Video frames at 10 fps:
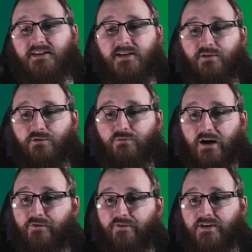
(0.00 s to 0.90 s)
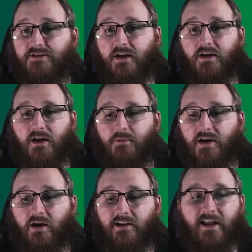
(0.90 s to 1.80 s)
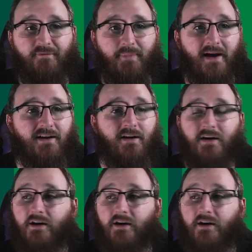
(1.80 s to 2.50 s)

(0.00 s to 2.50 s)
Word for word: Nathan Ralph is uh, going to be our left back.